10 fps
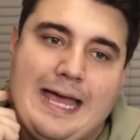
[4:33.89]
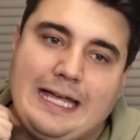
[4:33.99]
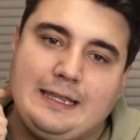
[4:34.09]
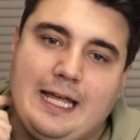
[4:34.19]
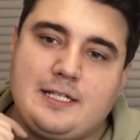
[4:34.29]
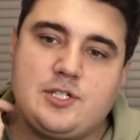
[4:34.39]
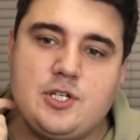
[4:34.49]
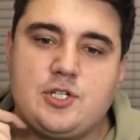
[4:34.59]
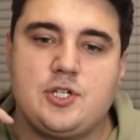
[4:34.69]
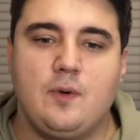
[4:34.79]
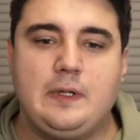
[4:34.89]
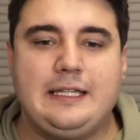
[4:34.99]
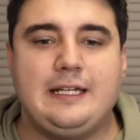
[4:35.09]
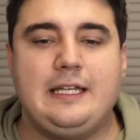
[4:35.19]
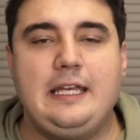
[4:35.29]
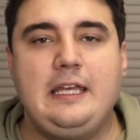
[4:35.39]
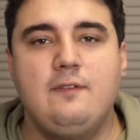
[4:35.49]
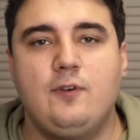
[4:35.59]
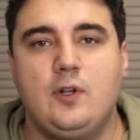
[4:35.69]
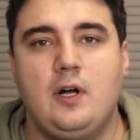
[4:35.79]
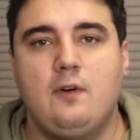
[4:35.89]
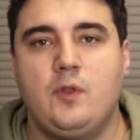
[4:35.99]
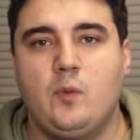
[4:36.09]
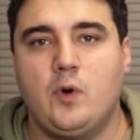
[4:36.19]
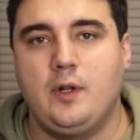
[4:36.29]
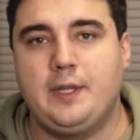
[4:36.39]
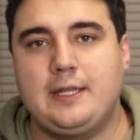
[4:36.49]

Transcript: And that's just showing the evil of the world,